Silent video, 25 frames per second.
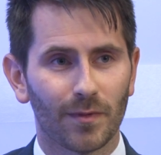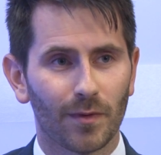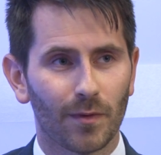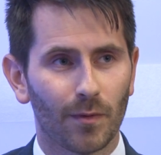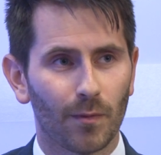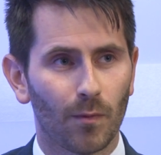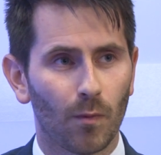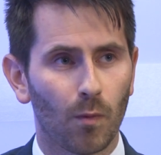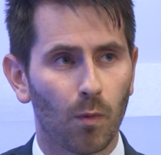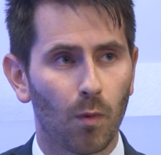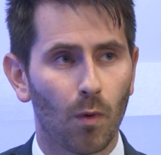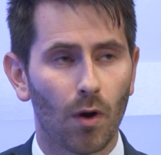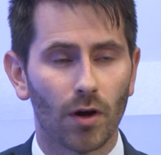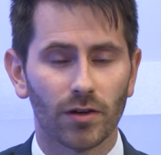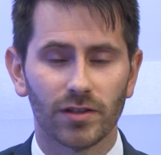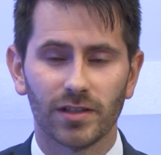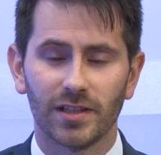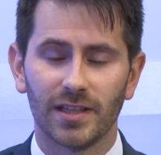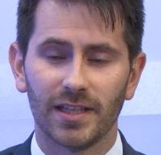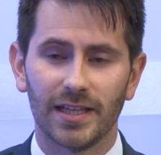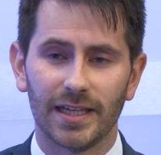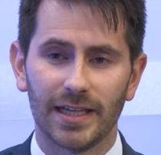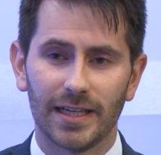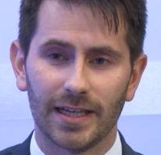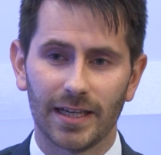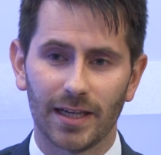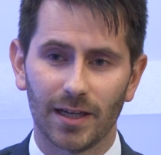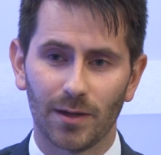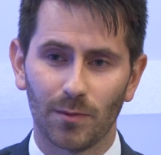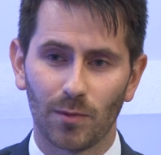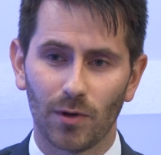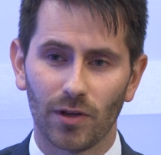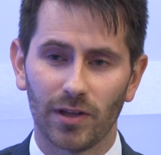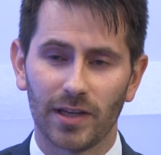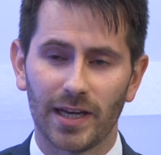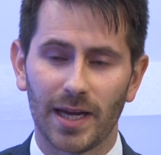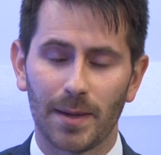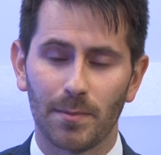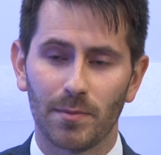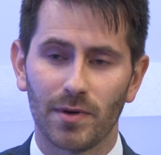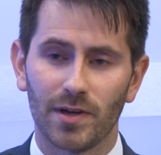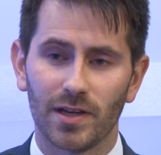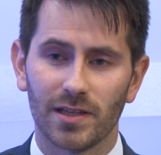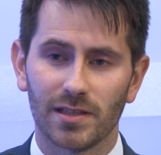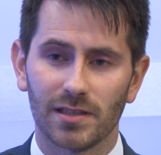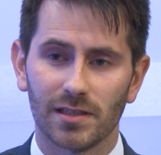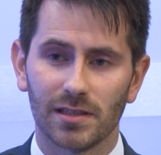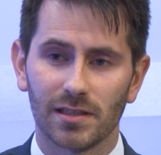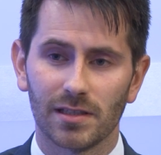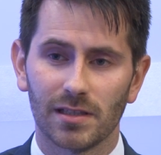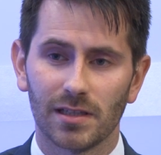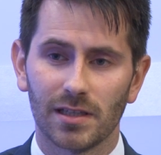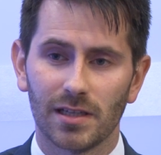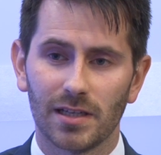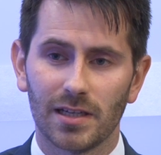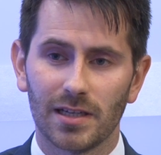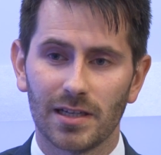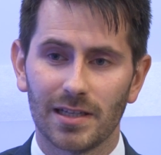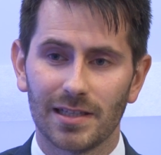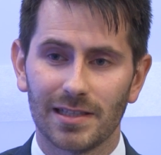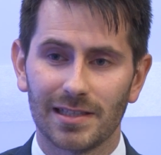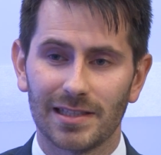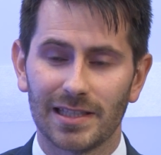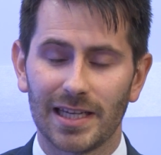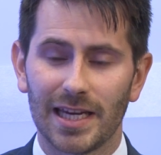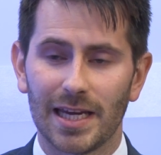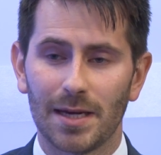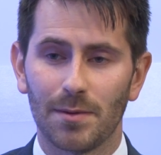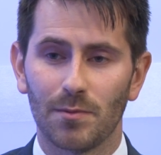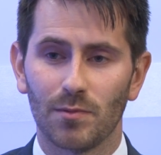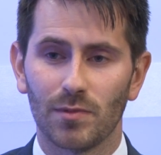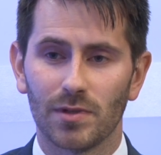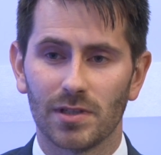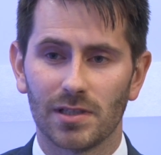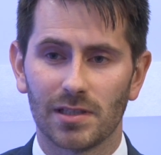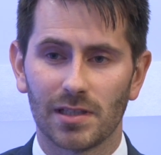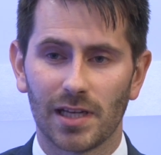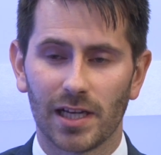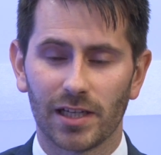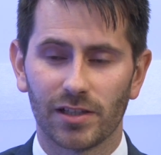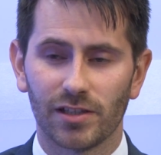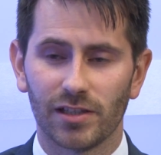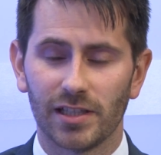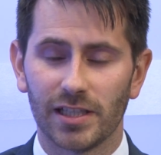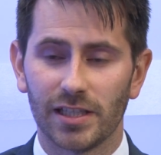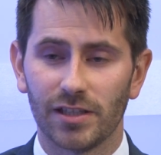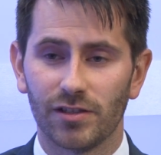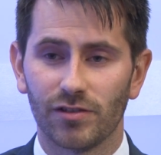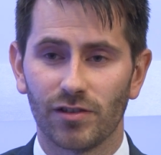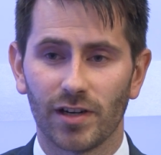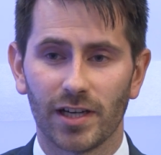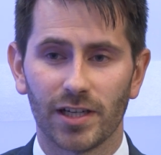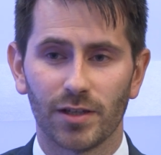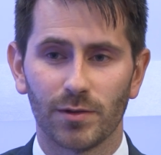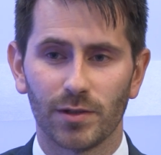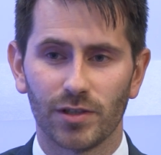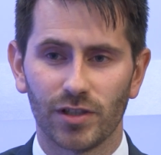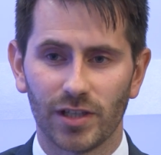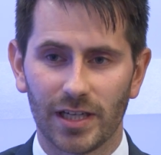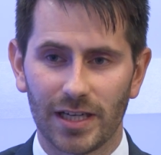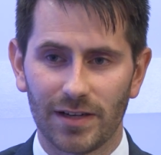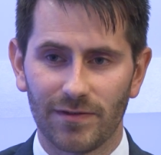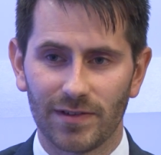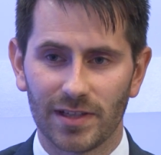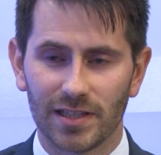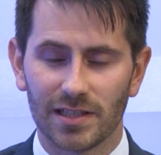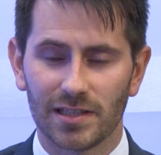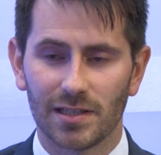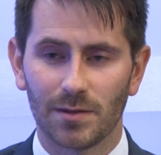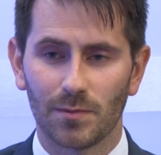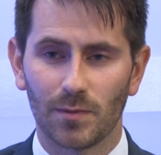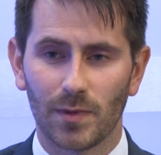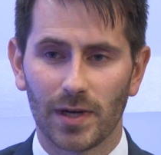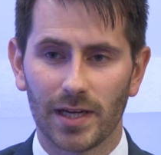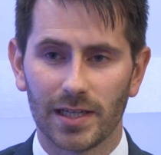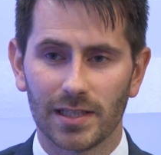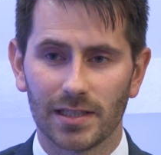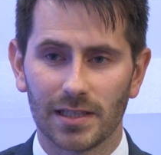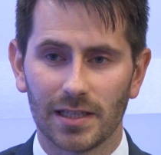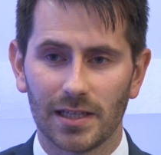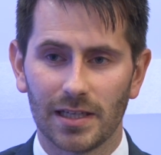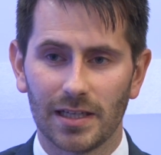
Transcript: what the named person scheme was actually trying to achieve in some ways.